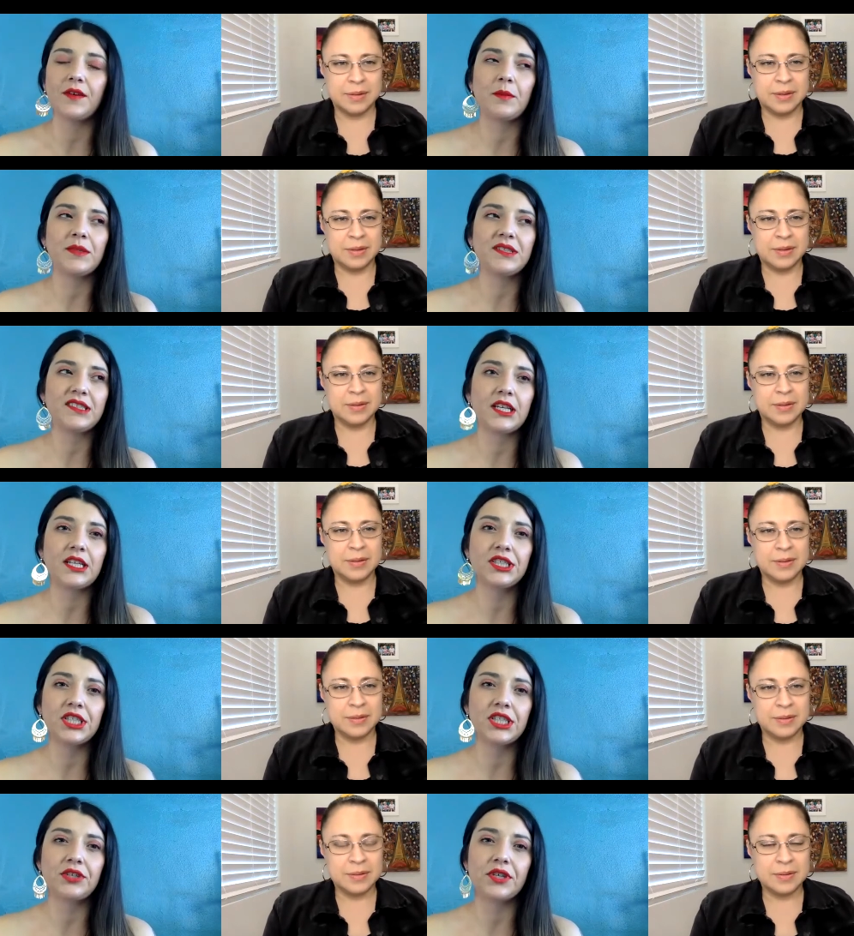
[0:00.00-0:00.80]
Speaker 1: I'm a
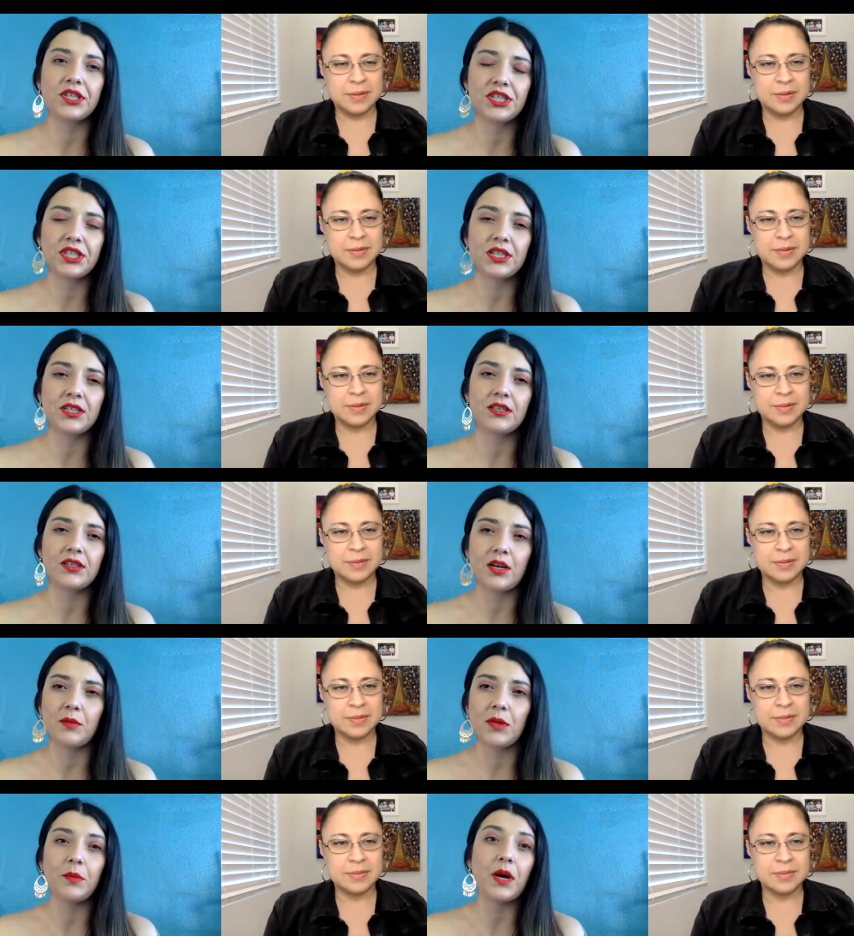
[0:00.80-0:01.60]
second generation.
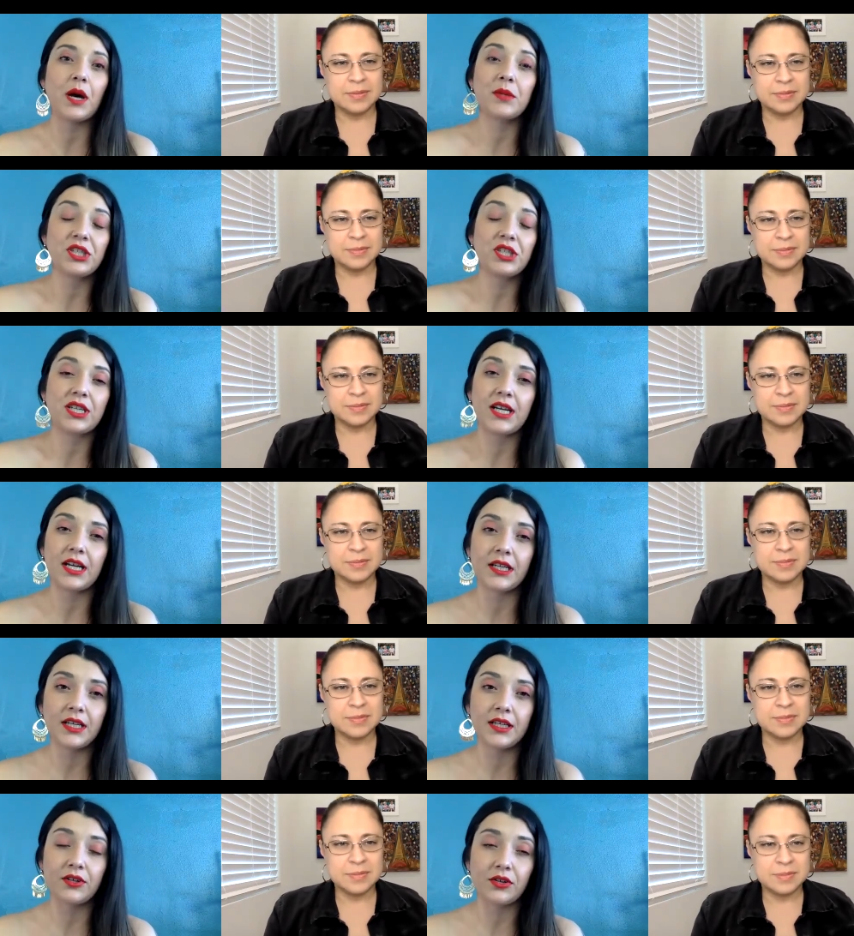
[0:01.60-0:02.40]
I'm a, I'm a
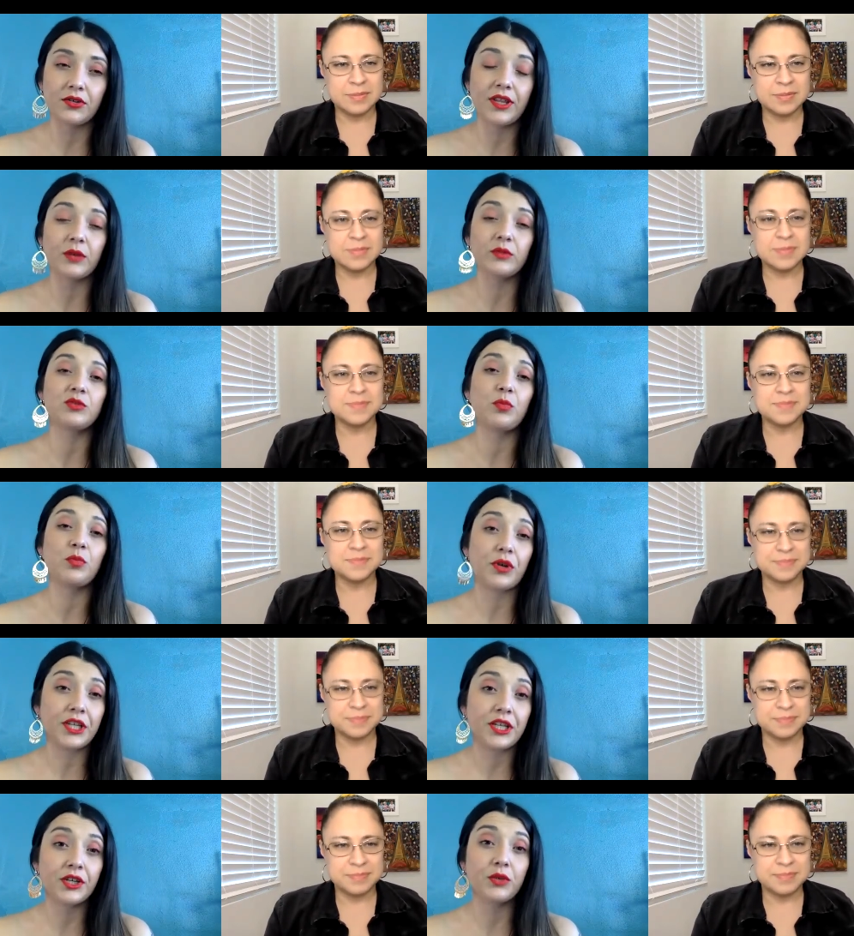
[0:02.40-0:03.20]
Chicana girl that was
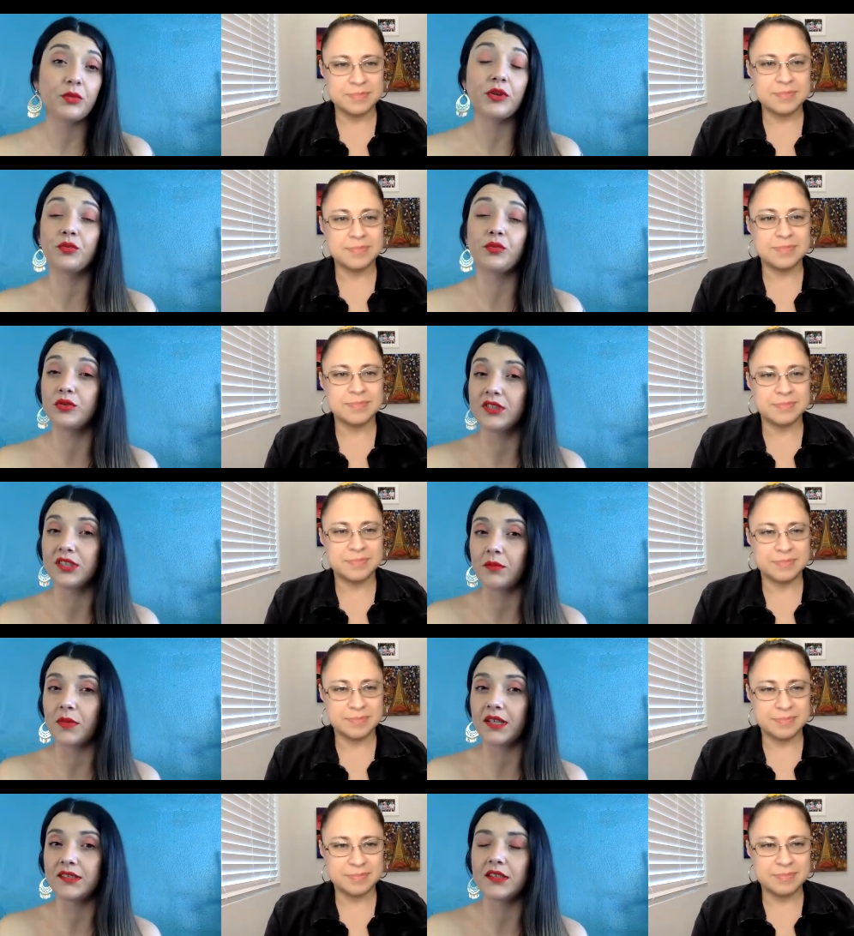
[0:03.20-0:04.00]
born here with roots
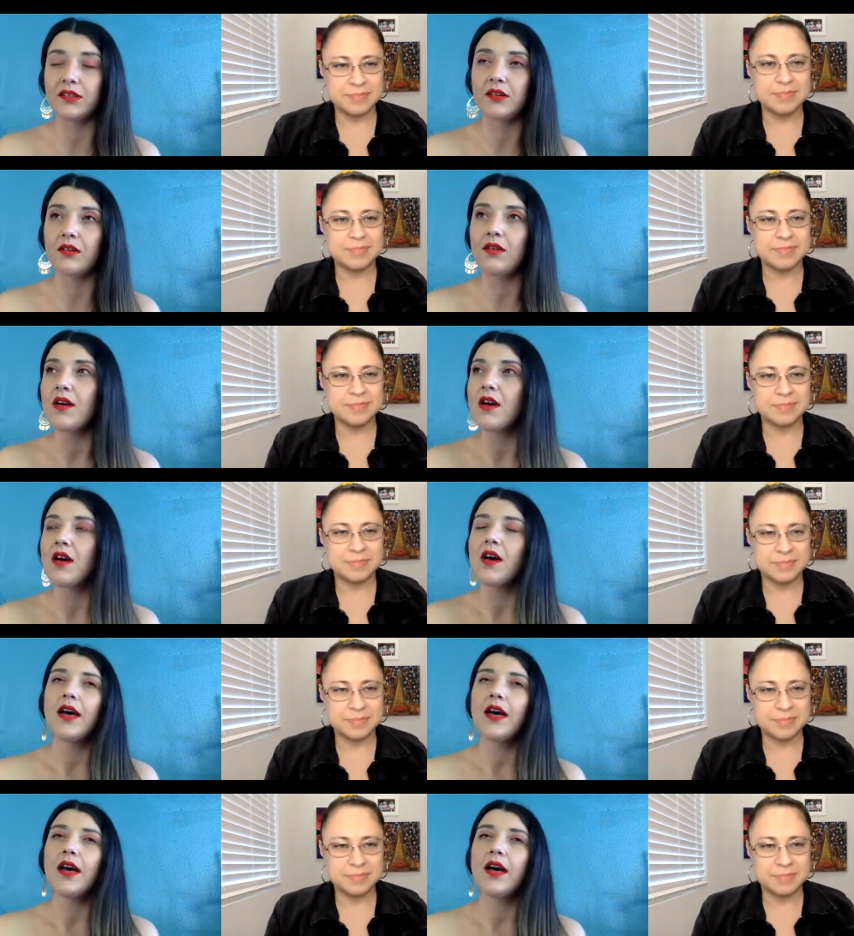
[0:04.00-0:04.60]
in Mexico,